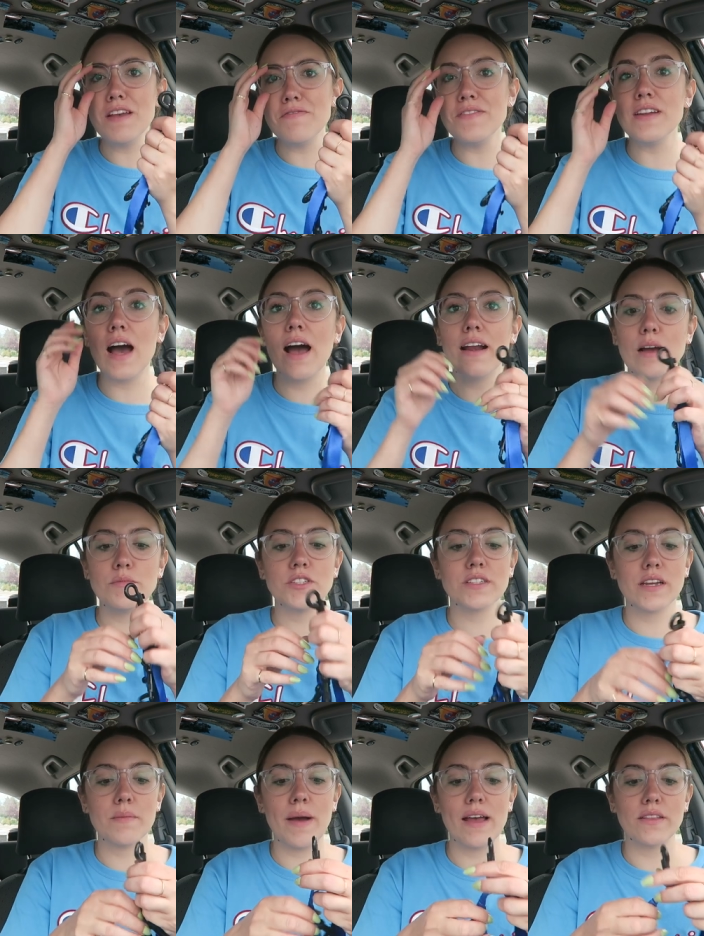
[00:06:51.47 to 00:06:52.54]
If not, I'm
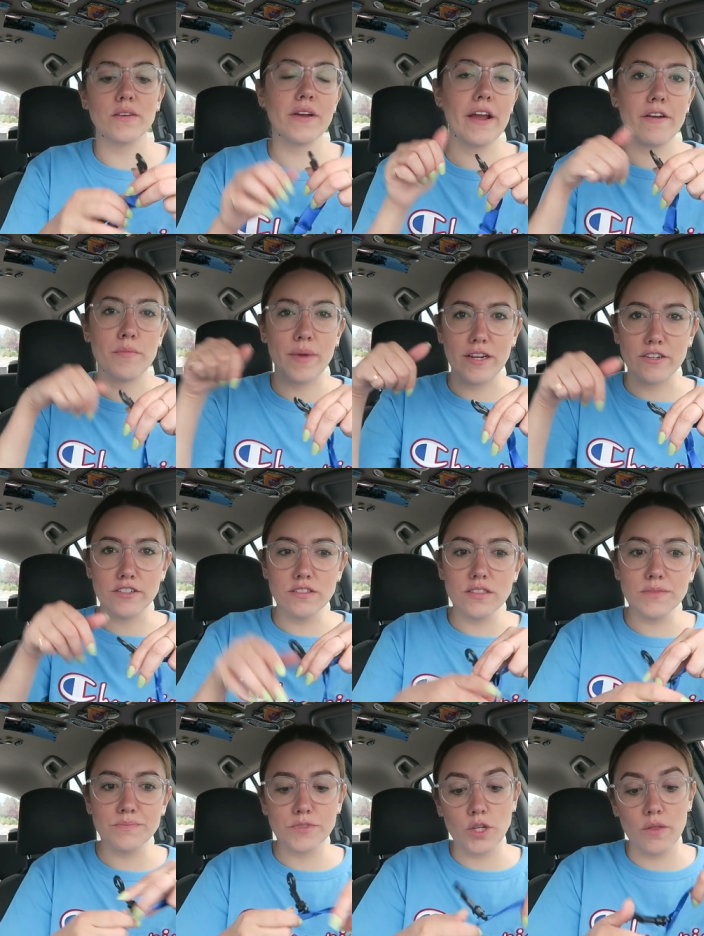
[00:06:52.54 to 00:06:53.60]
just gonna buy little
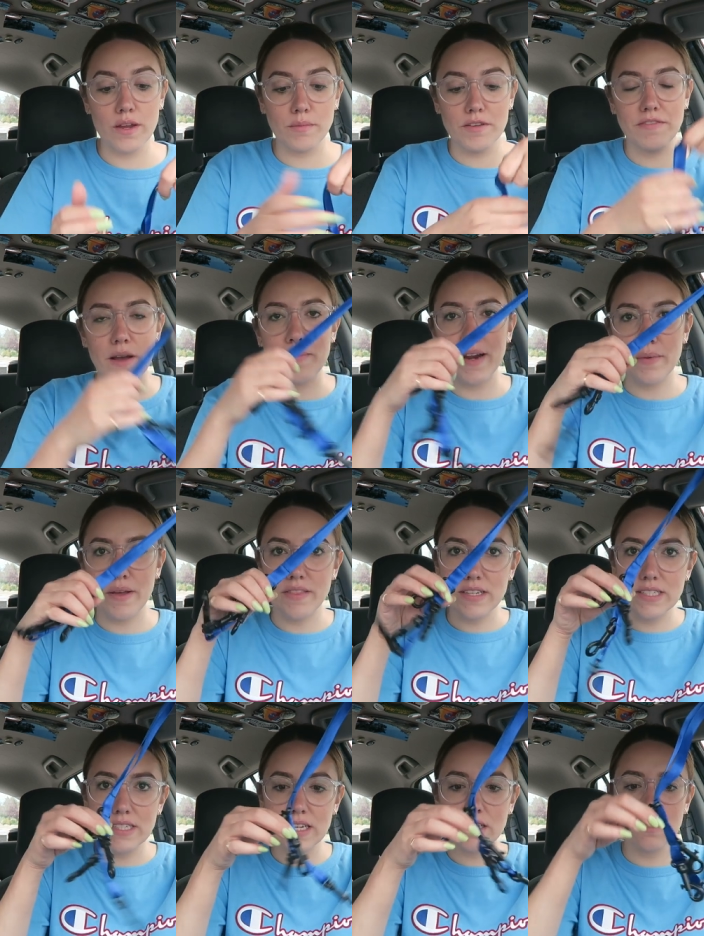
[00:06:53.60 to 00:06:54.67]
carabiners, so that'll be fine. But anyway,
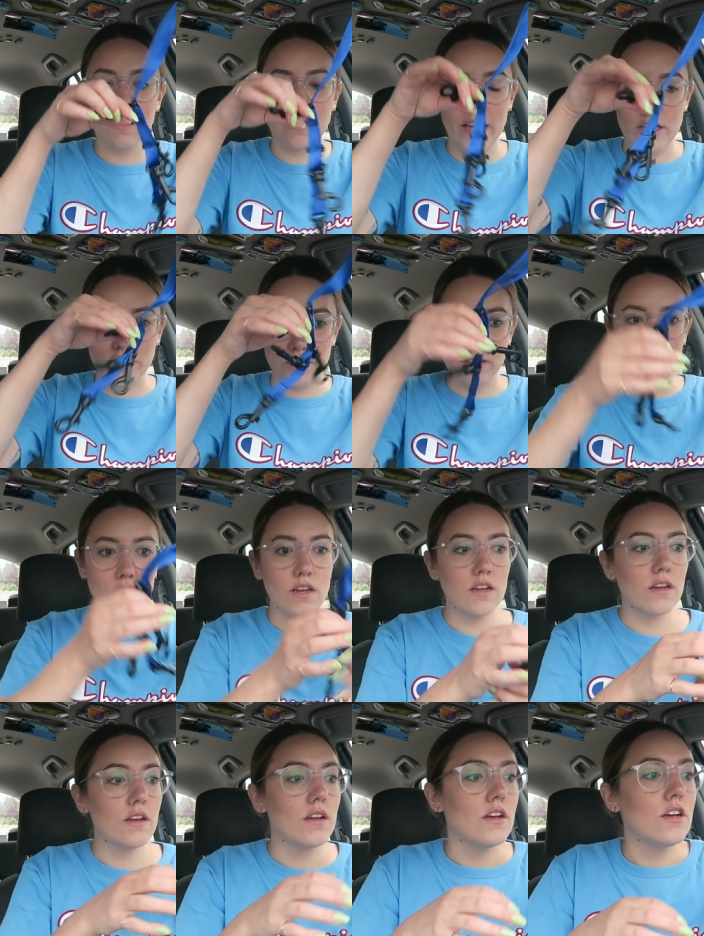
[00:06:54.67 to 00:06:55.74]
this is like a little lanyard
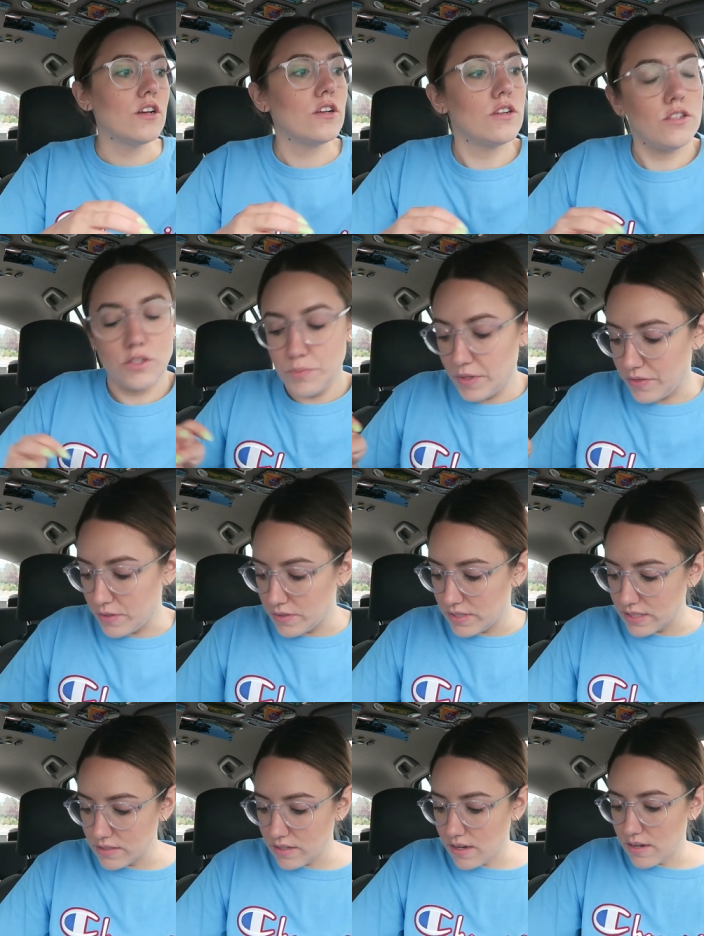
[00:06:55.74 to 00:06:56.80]
to put those
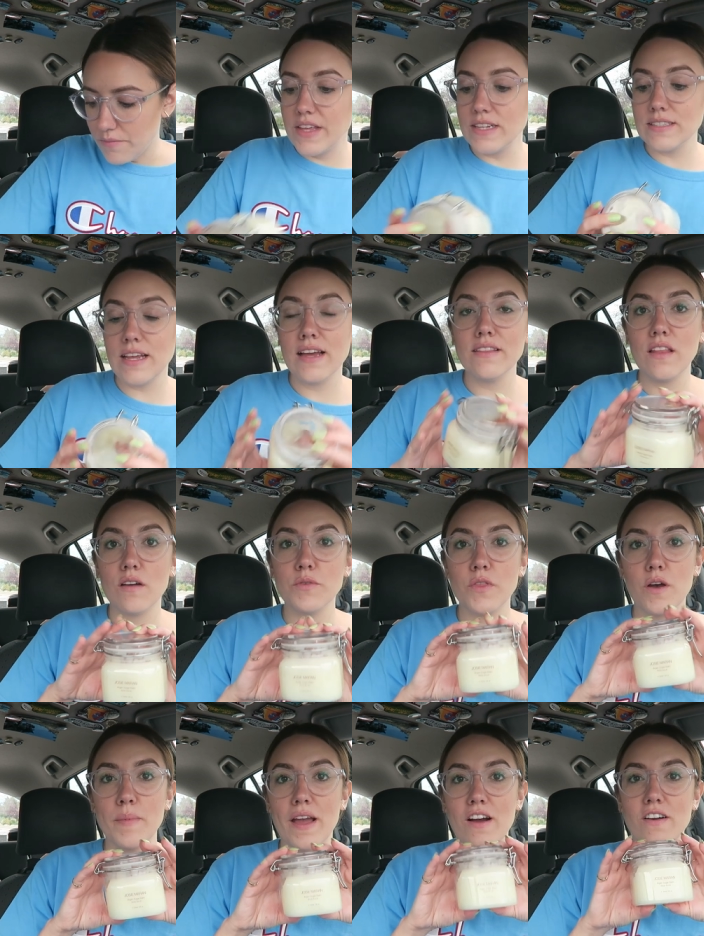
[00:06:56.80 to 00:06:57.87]
things on. This I love
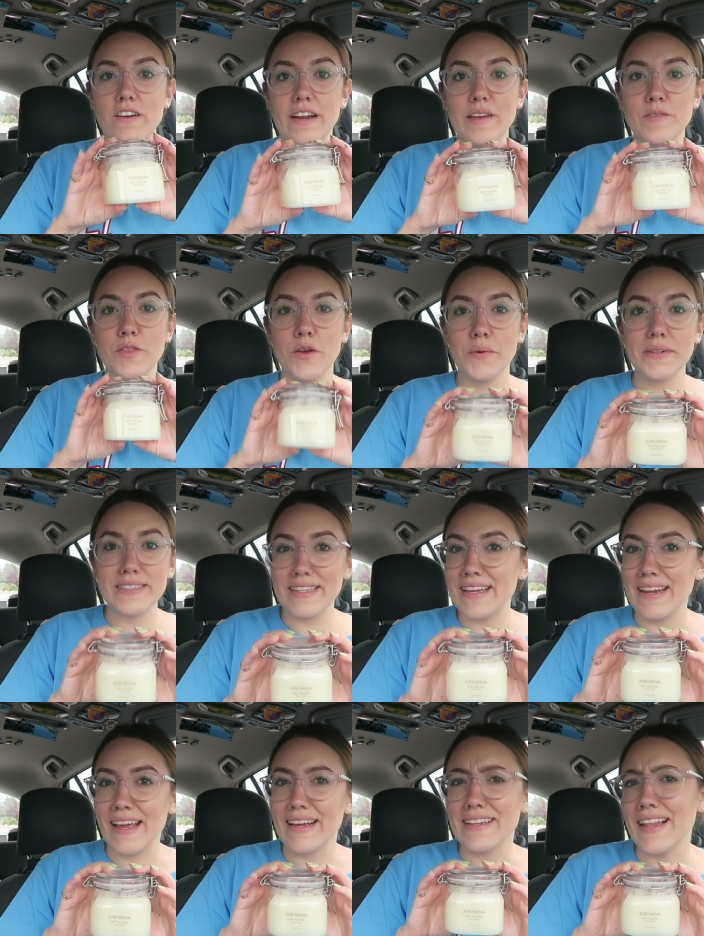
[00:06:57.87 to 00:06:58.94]
with all my heart, even though it's
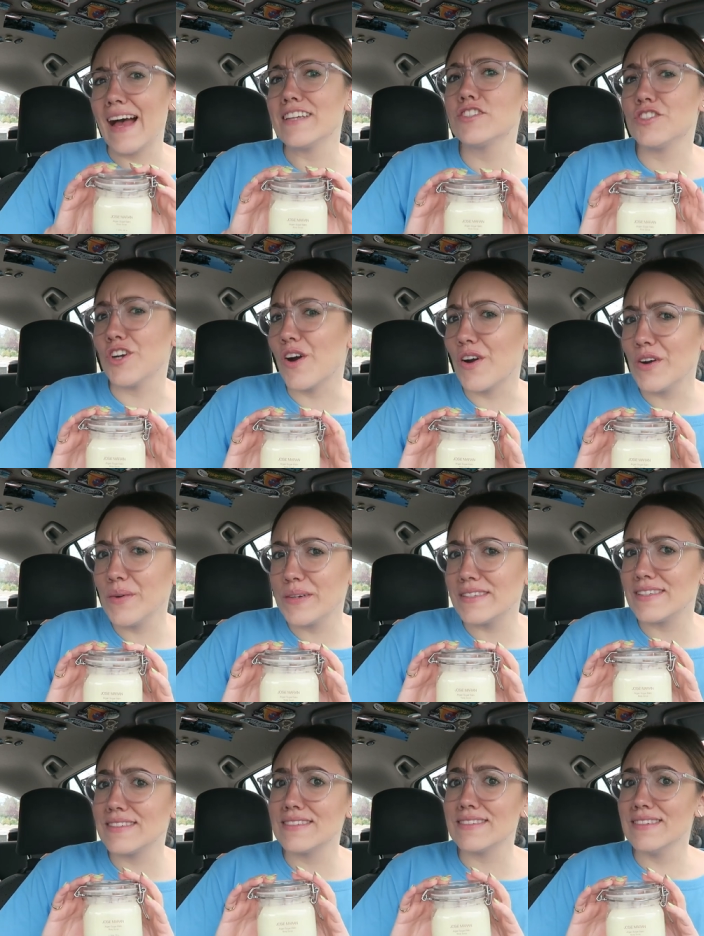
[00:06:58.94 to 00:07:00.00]
in a glass jar,
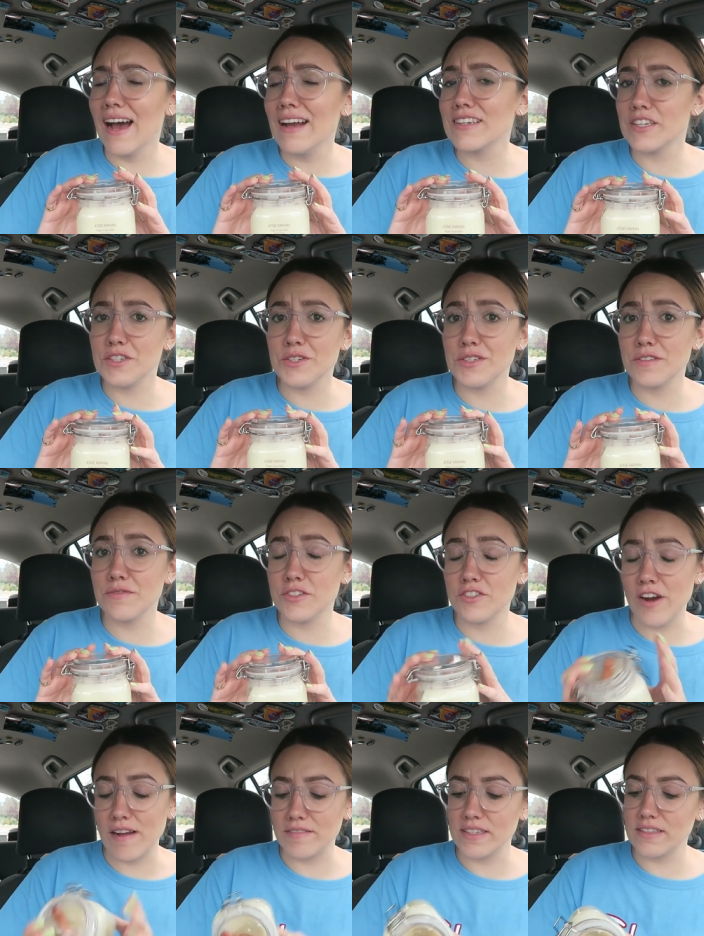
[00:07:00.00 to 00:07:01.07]
which is not conducive for
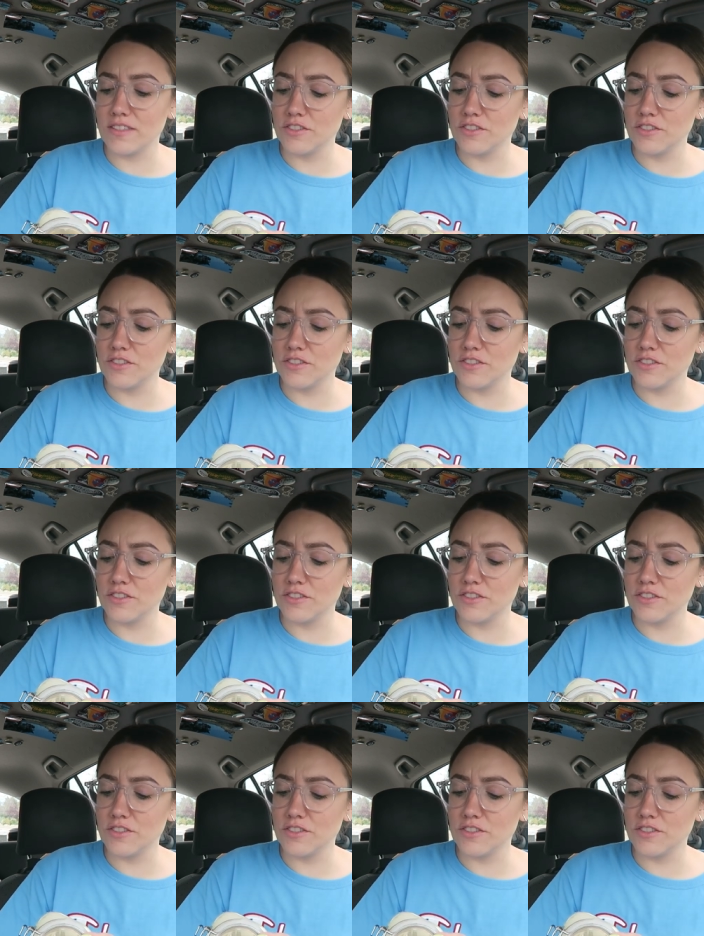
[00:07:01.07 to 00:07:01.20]
traveling.